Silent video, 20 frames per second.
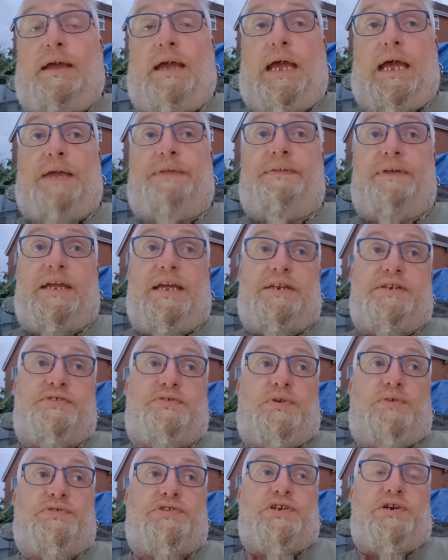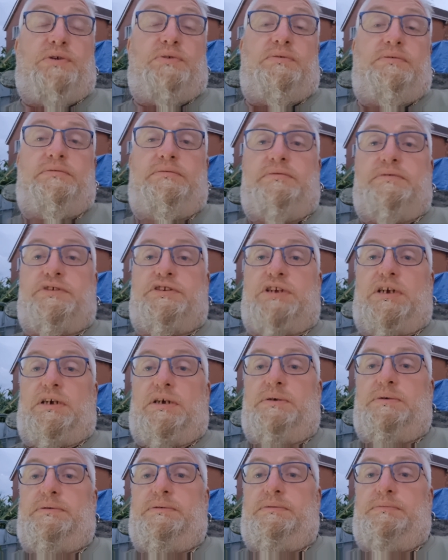and the kids are off school.
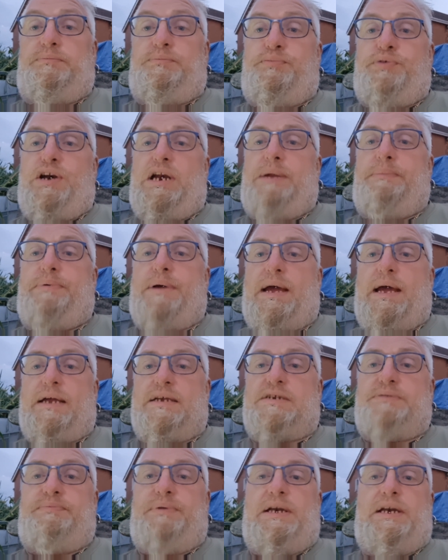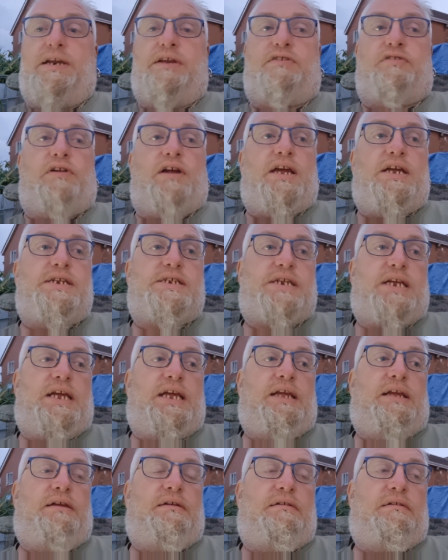So pretty packed, pretty
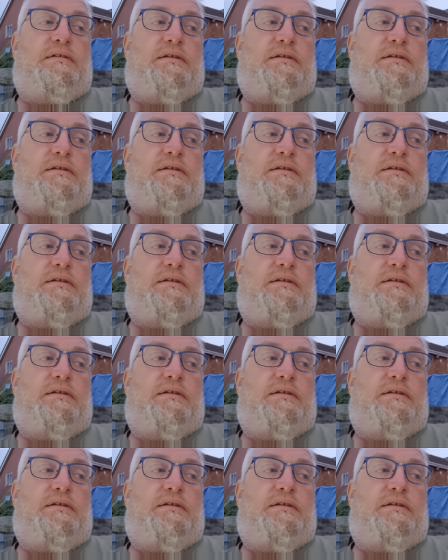crazy,